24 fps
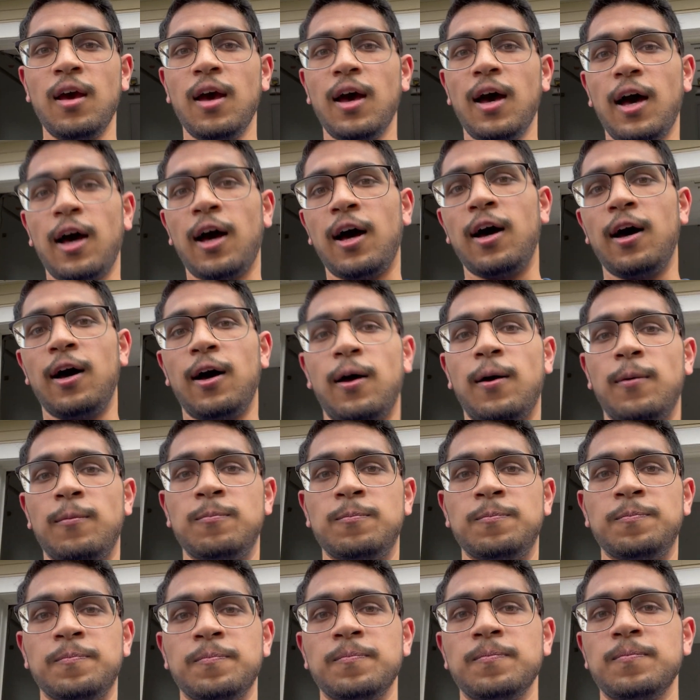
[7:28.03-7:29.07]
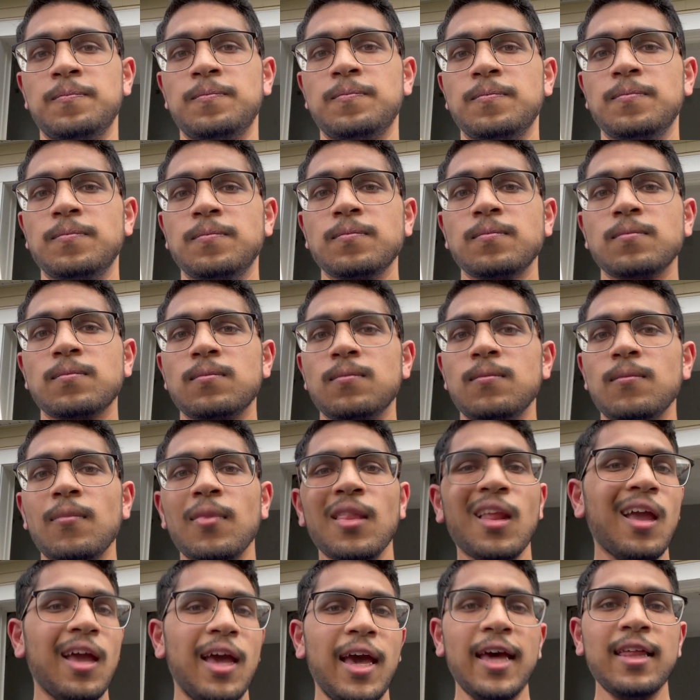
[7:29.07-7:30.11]
And
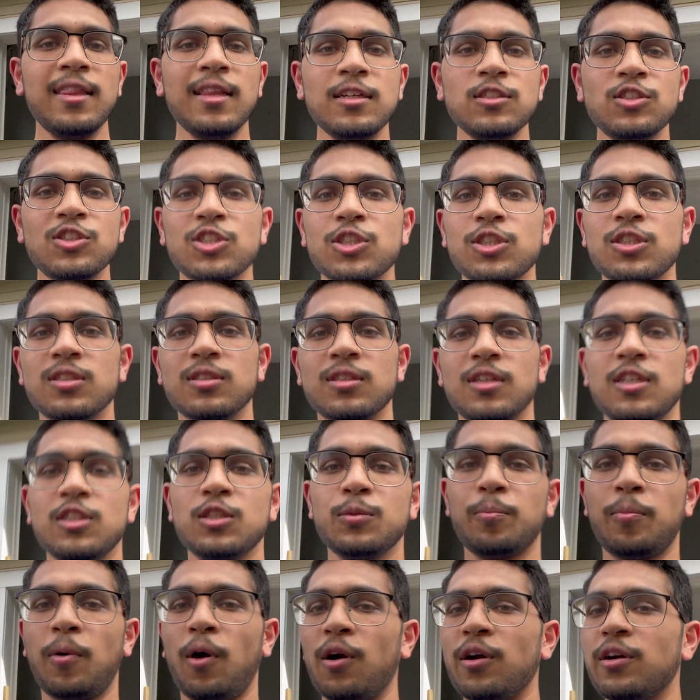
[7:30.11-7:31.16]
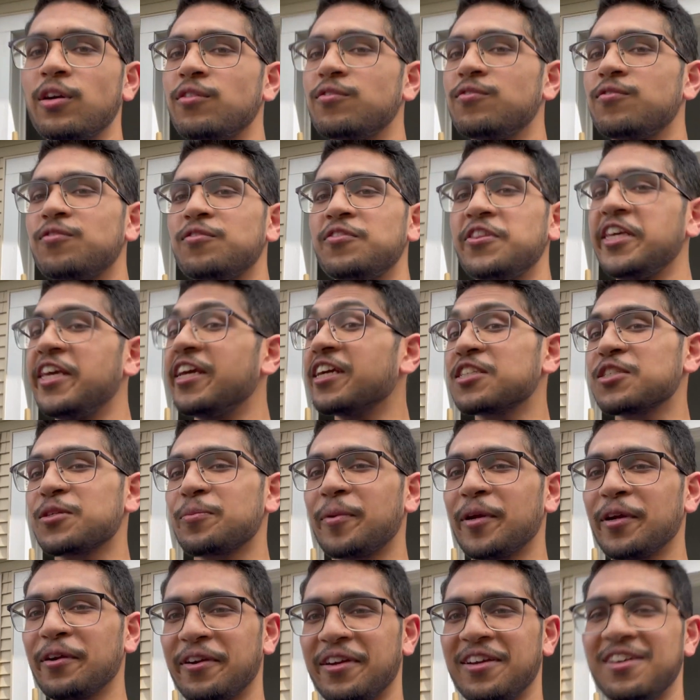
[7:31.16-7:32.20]
that's just, it's part of the
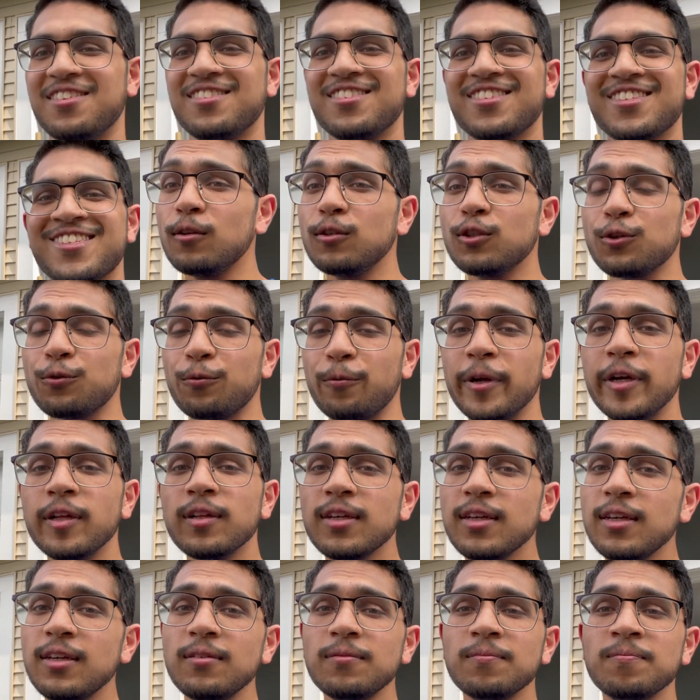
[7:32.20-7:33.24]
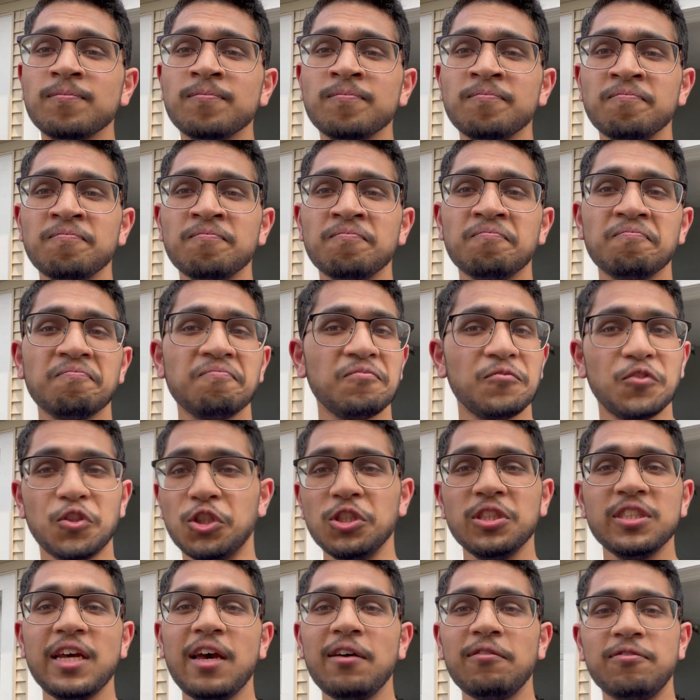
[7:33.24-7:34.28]
experience. So really,
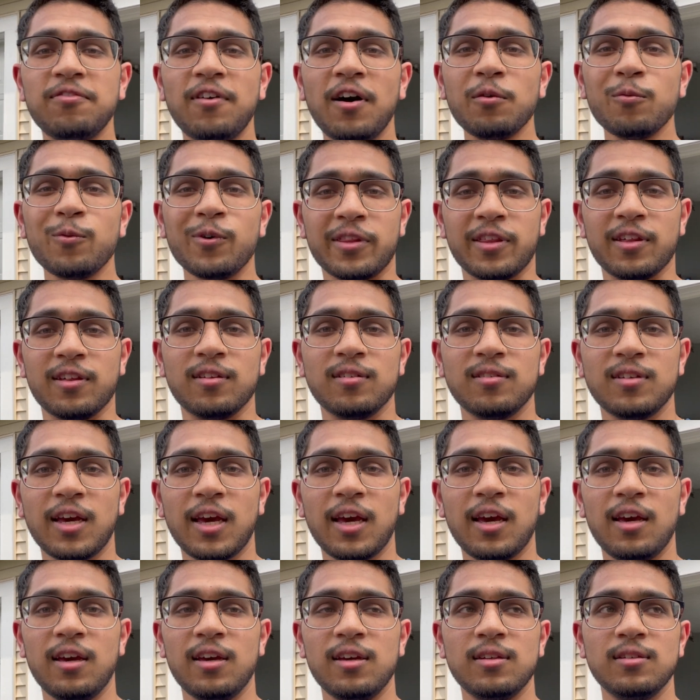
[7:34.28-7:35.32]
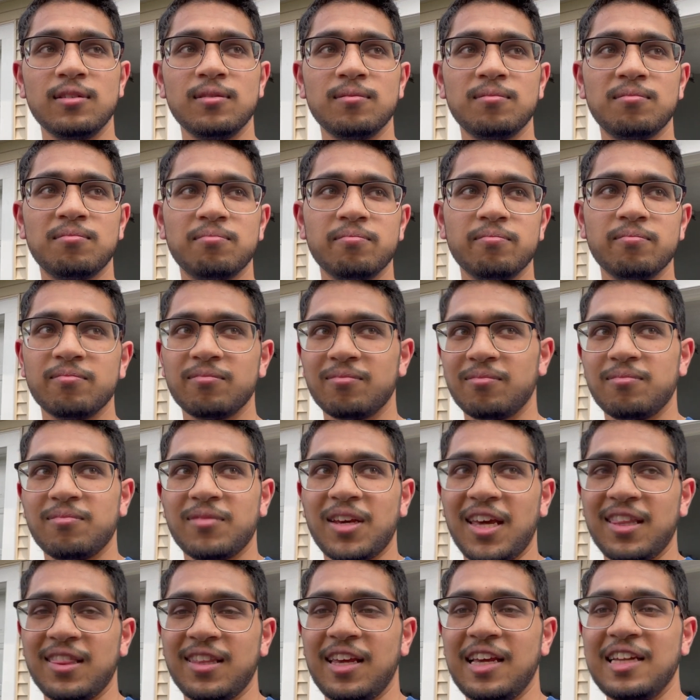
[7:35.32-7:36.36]
just have fun with it. And
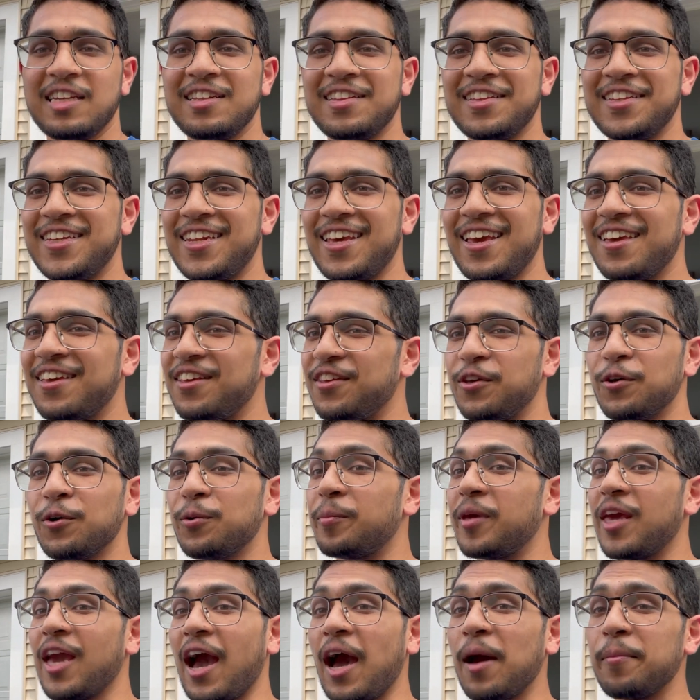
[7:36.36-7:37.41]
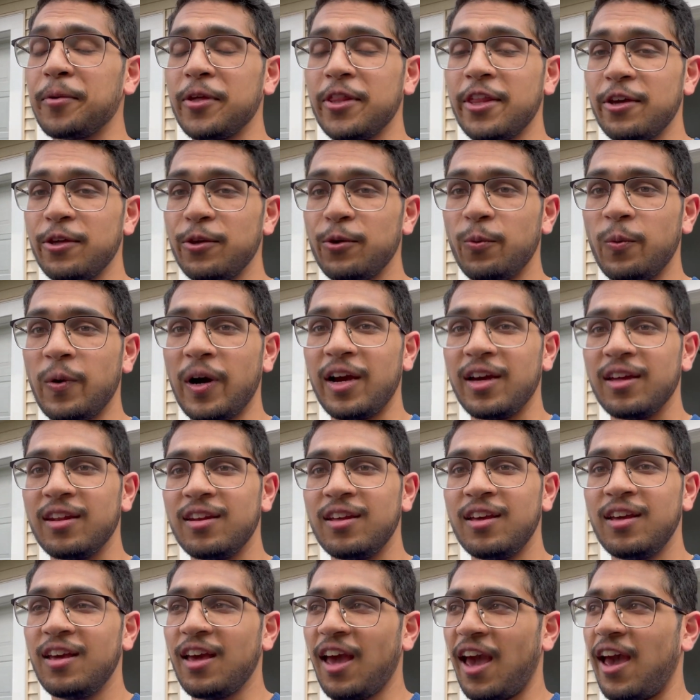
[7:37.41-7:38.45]
at the end of the day, you'll be happy that you went,
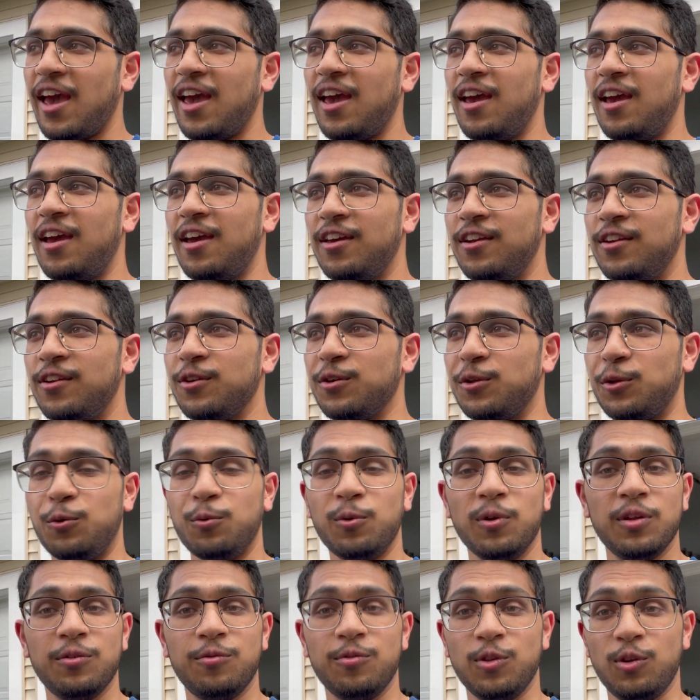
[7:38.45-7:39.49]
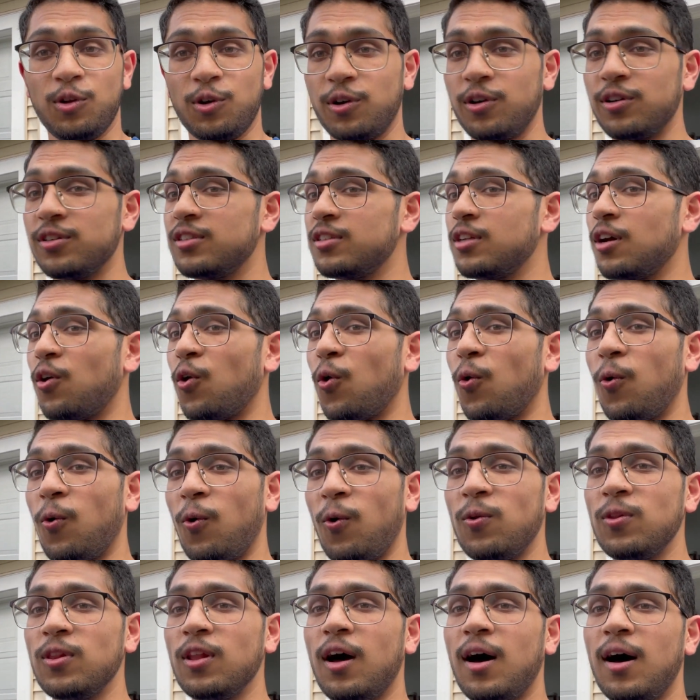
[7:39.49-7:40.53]
and you will have learned a
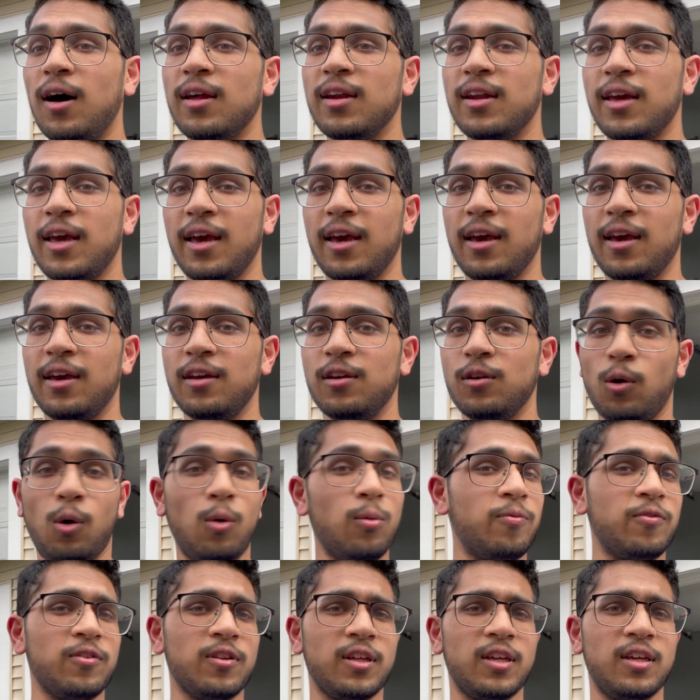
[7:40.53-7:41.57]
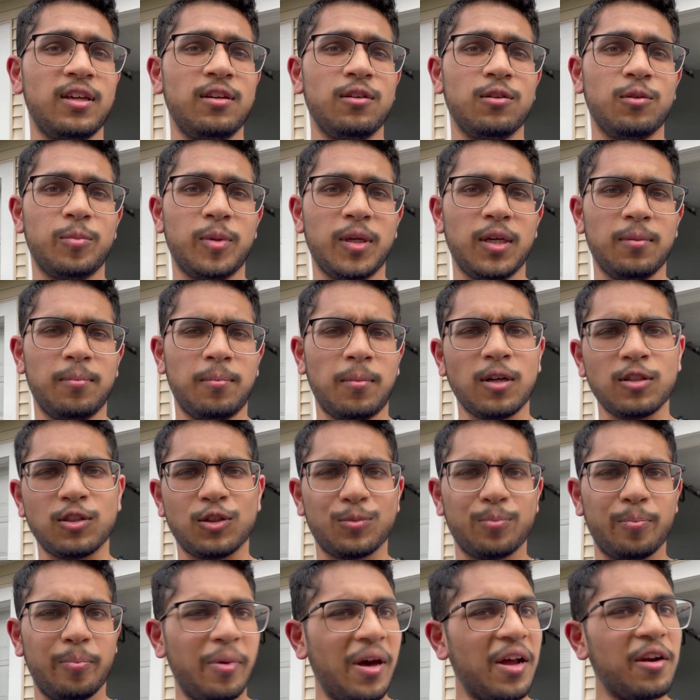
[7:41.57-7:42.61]
whole lot, and hopefully you'll be a much
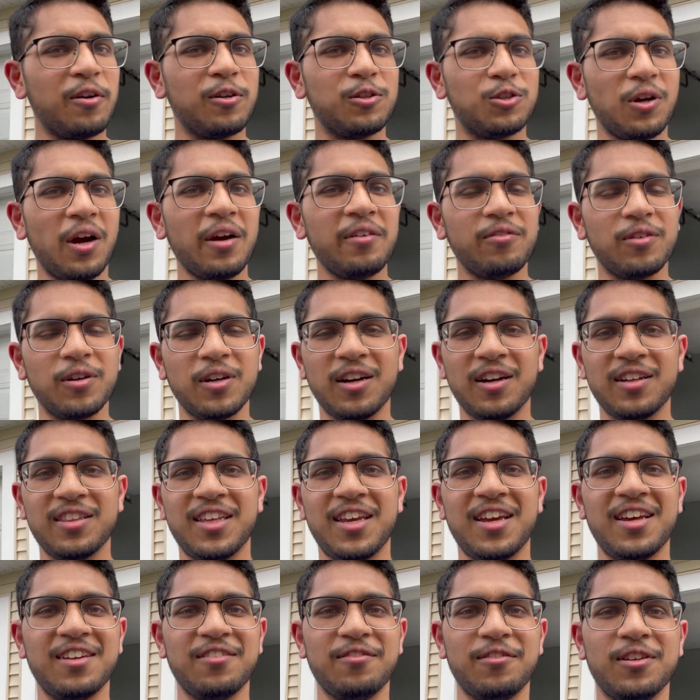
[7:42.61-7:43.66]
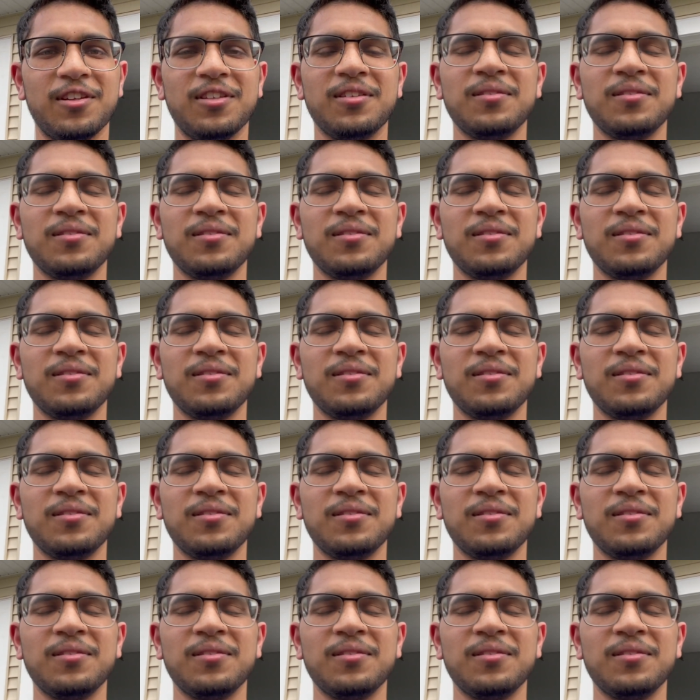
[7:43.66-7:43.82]
better driver at the end of it.